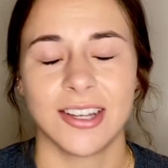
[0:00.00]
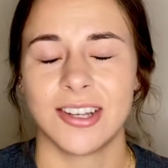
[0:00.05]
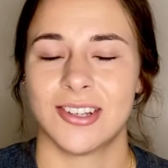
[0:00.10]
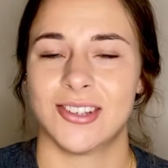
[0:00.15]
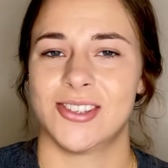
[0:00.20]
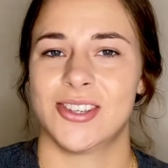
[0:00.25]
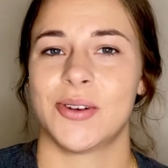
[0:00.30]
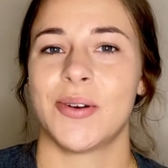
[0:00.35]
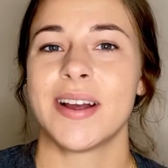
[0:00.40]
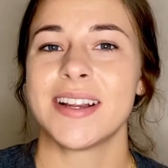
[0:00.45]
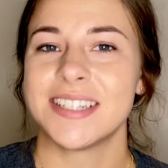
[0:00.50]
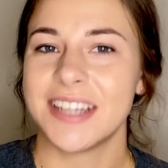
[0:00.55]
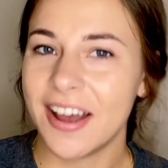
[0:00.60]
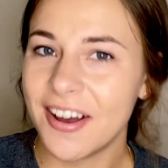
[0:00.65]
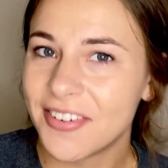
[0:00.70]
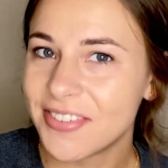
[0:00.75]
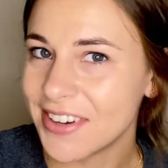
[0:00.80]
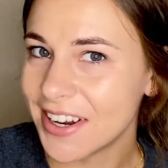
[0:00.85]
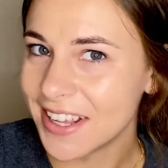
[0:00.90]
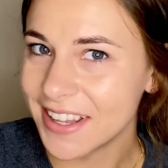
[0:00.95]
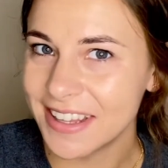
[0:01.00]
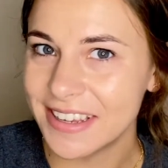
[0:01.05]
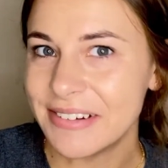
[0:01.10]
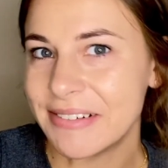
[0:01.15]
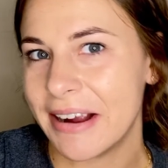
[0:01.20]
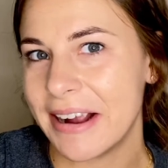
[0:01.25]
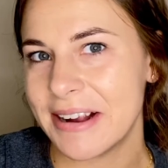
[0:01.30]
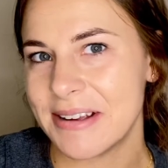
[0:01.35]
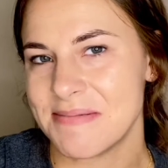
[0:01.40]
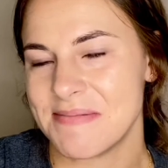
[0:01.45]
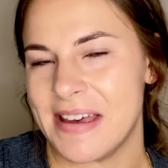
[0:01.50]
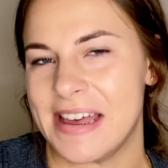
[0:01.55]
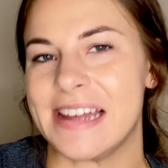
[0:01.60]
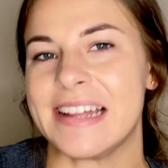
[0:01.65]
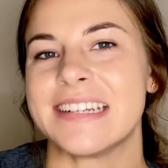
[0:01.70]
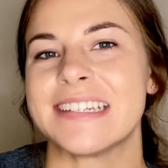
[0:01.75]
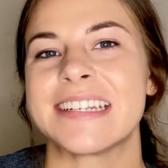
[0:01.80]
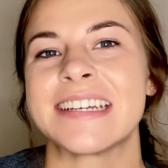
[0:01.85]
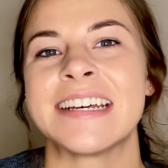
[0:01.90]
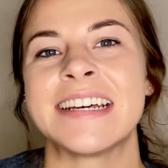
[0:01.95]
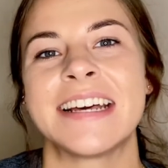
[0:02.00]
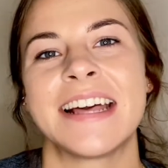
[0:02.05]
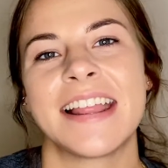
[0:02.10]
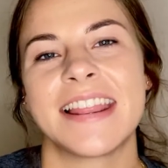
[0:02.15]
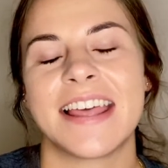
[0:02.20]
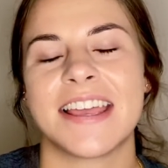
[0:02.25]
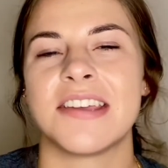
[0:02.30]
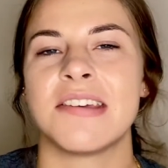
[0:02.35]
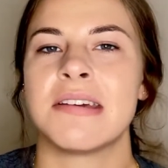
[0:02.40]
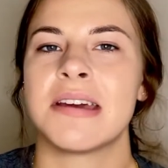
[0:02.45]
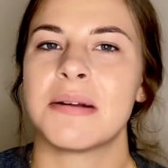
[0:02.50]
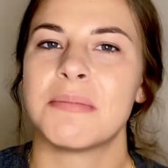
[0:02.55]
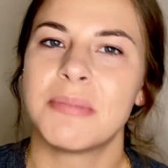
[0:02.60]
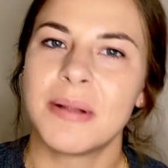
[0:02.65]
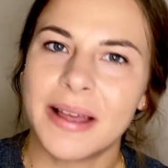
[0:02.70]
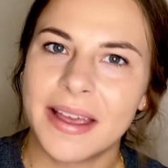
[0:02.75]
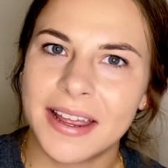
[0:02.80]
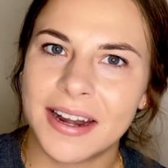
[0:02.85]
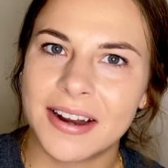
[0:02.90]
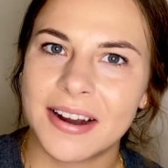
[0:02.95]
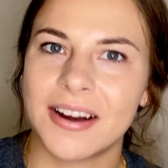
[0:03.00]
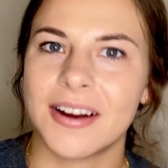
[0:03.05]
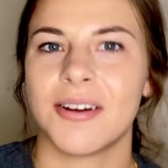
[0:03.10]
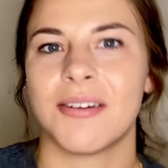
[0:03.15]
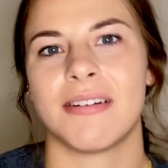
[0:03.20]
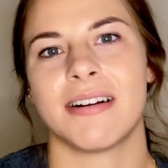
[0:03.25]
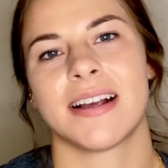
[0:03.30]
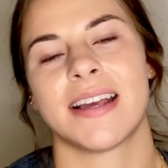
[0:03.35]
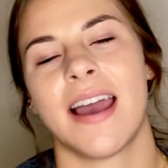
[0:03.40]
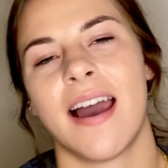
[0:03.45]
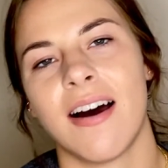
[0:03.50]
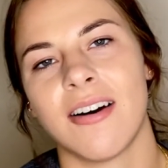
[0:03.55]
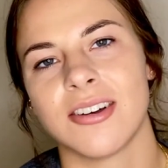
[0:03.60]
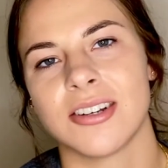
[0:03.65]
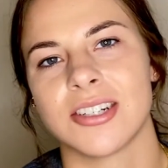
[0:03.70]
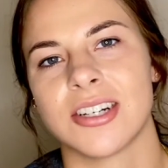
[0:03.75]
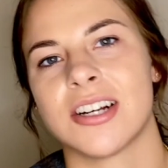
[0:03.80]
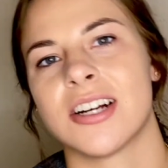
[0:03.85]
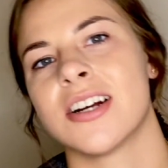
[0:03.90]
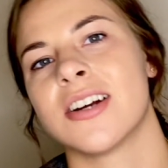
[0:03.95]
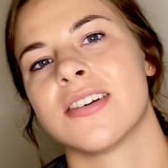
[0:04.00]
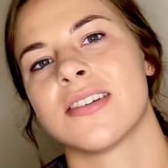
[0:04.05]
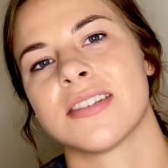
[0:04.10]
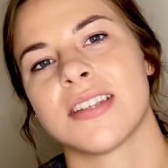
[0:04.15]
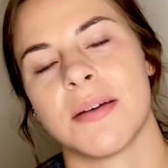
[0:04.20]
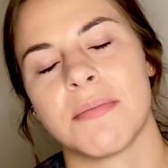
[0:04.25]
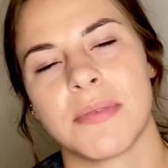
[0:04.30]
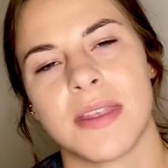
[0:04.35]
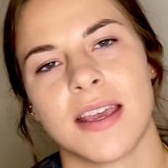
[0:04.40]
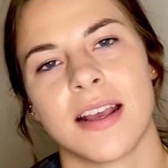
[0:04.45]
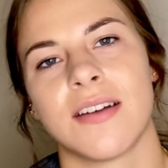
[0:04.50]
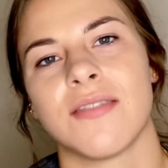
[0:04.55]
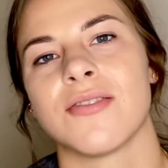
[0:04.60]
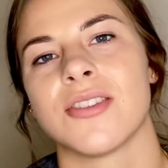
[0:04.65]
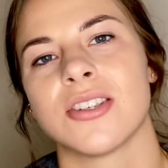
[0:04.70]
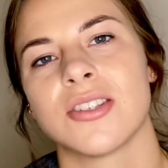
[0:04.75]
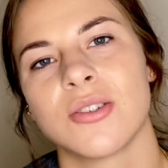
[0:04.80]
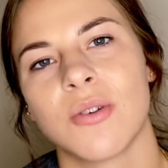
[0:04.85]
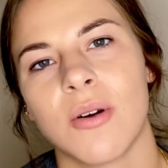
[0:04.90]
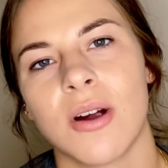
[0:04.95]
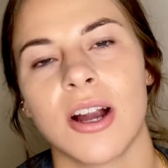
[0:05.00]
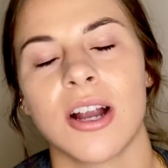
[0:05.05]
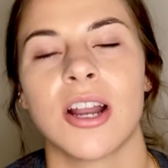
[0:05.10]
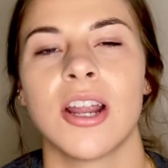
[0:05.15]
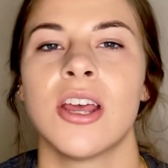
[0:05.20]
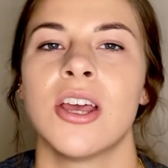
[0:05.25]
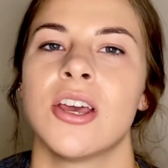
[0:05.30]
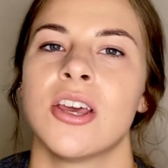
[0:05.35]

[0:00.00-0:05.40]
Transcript: So I definitely recommend that you get a planner or a calendar or something of the sort.